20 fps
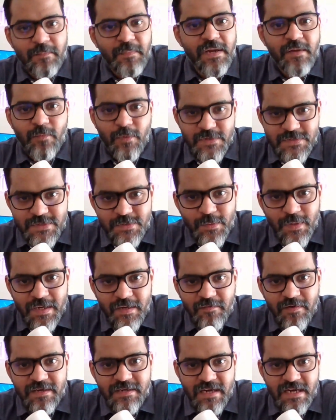if somebody wants to do
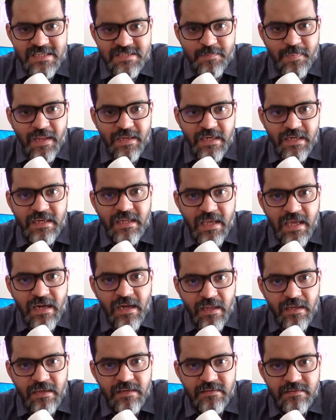a liver transplant in
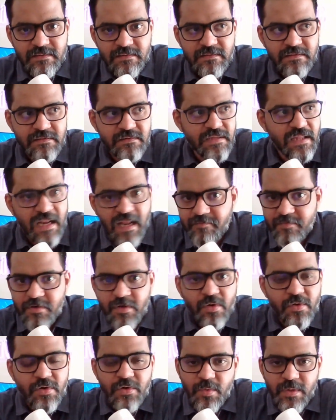Kerala, they'll
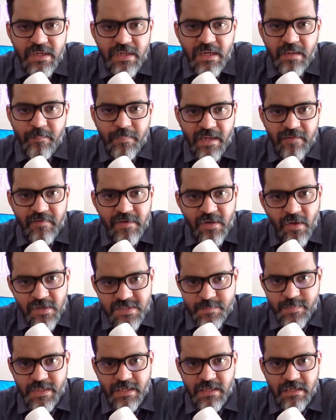have to go do it in a private
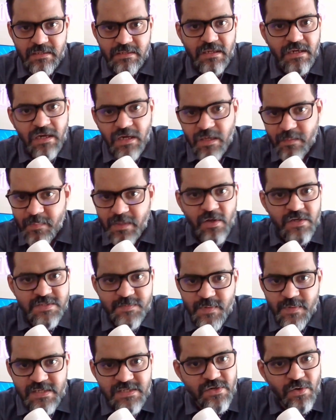hospital. The government
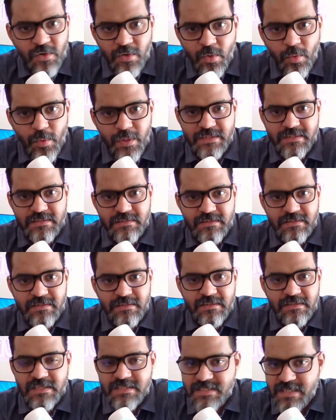hospitals don't do it.
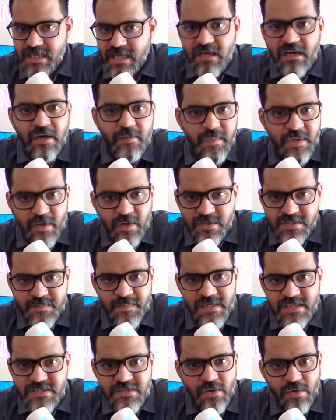The state government
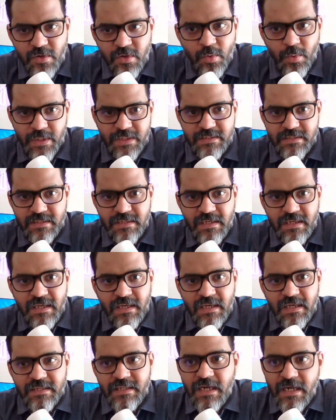hospitals don't do it.
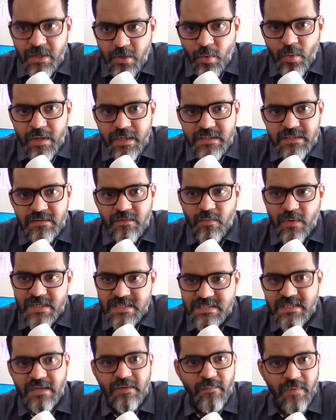They do it
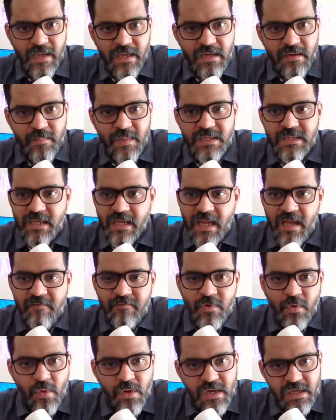once in a while, but they
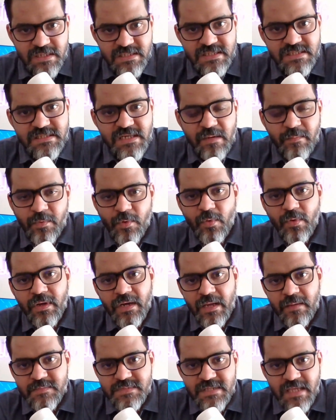have no consistent
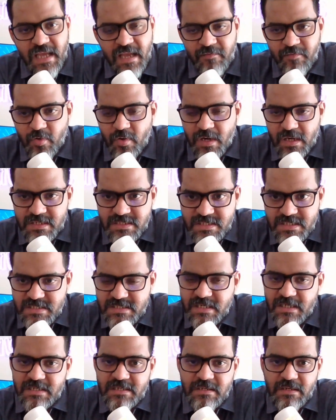programs. They have no
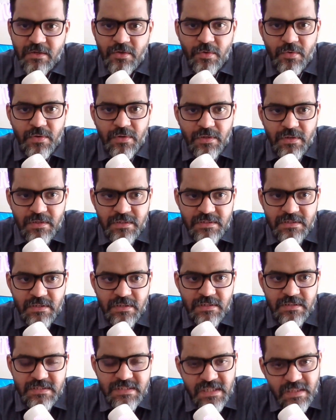consistent uh,
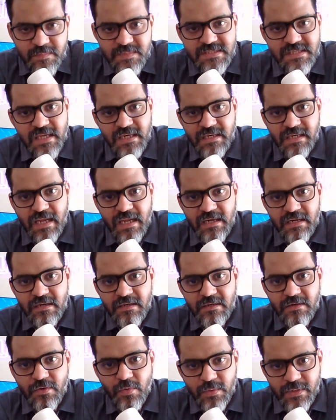uh, teams that
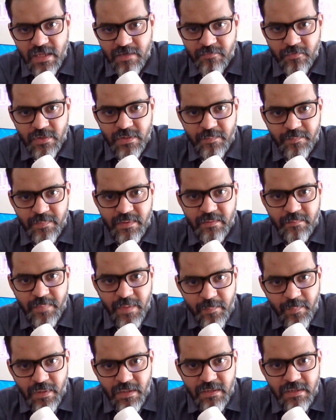can do that for the
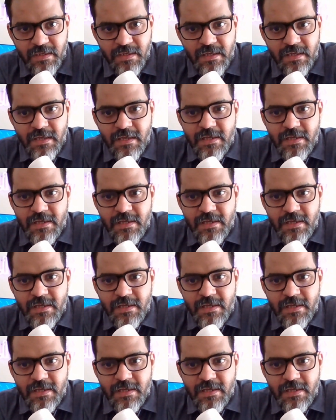people.